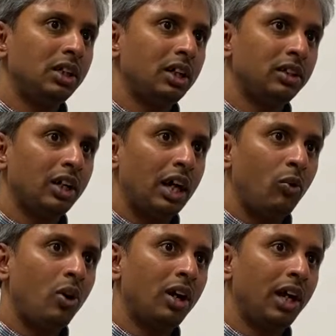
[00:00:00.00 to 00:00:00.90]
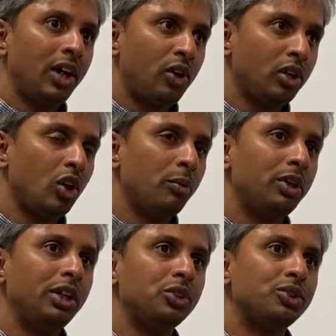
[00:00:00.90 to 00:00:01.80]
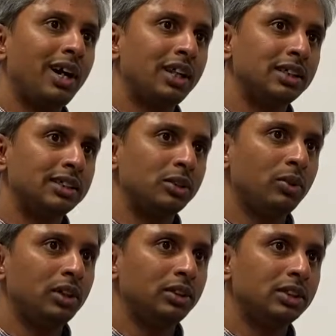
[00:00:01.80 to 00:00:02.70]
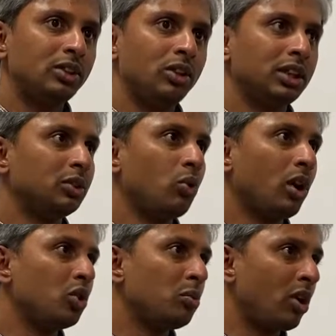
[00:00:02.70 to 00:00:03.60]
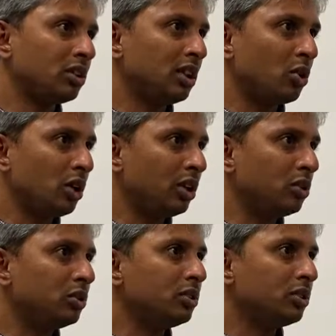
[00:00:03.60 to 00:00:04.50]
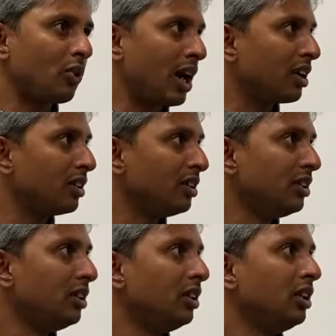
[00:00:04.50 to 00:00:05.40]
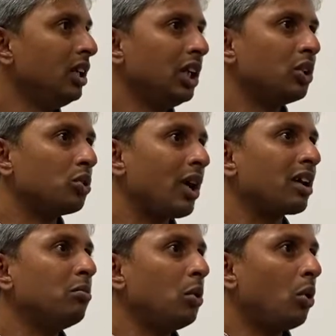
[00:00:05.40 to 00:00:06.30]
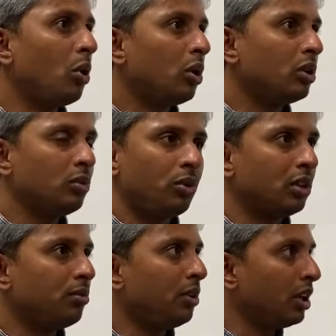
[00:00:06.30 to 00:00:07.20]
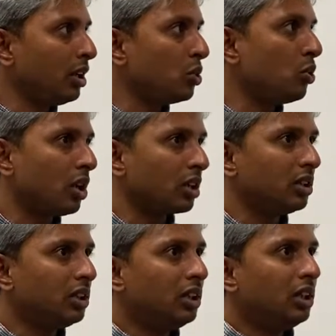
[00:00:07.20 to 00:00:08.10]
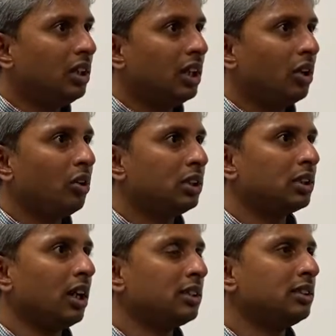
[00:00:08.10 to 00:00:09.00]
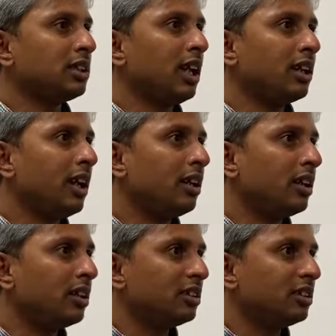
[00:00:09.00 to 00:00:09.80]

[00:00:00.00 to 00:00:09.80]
and one layer on top you need to strategize as well. It's not just one or two products that you're going to track. You need to track more for the funnel to work. It's just like dating.